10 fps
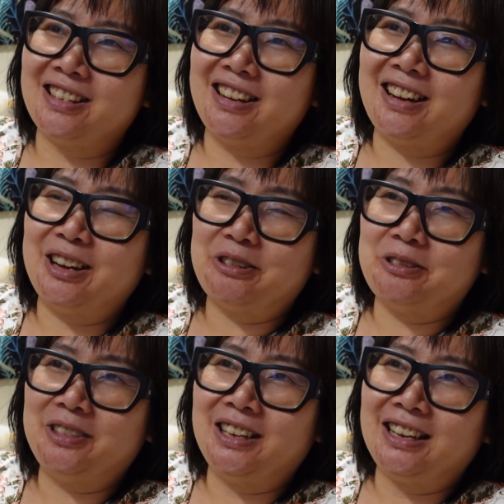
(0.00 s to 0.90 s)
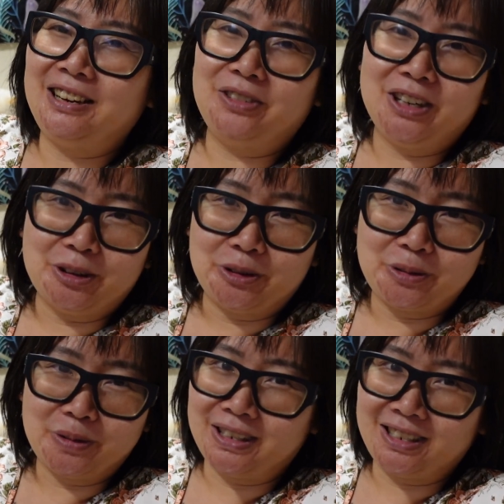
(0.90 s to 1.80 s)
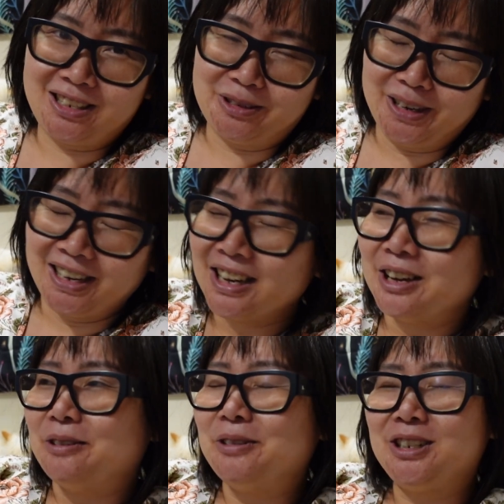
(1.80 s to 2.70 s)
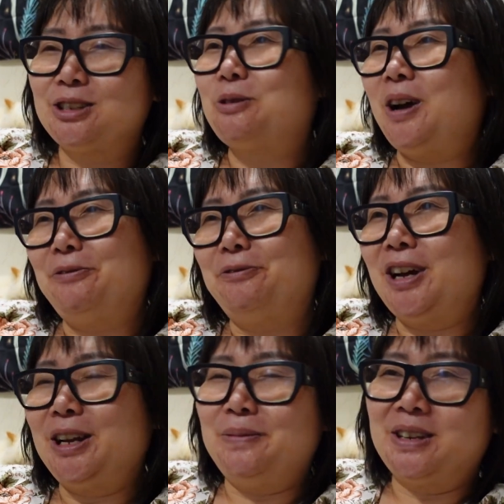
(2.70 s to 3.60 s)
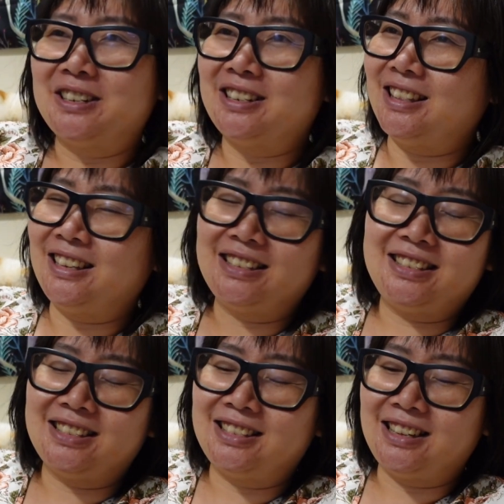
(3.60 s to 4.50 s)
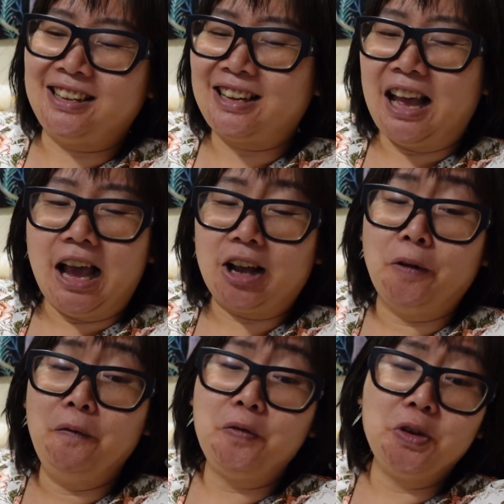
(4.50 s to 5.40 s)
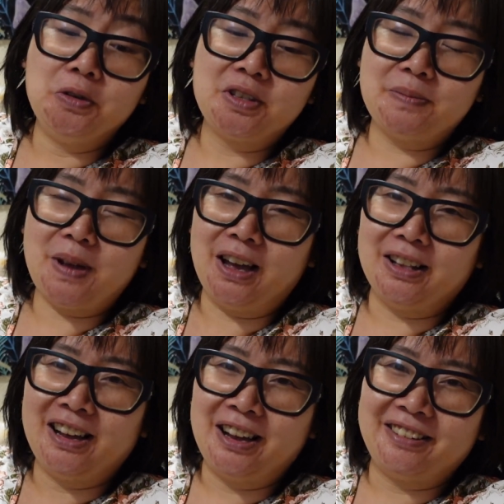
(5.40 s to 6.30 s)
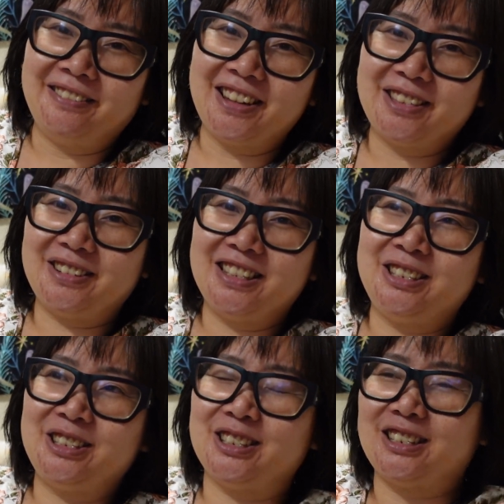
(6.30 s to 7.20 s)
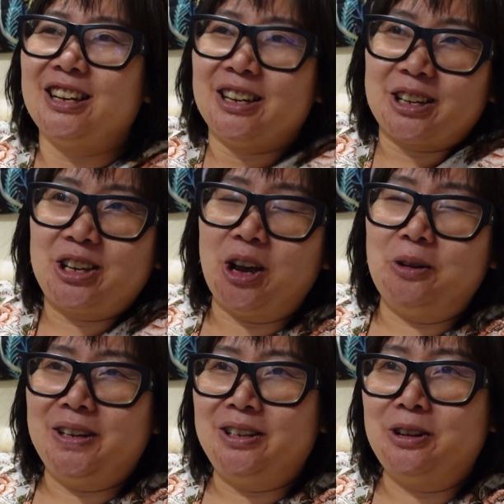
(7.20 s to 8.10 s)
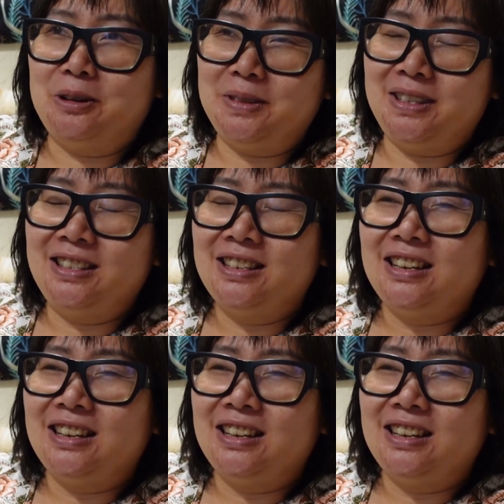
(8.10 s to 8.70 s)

Like, I don't think it even knows what it's doing, which is quite funny because I think it's just like confused about like whether it should go in dormant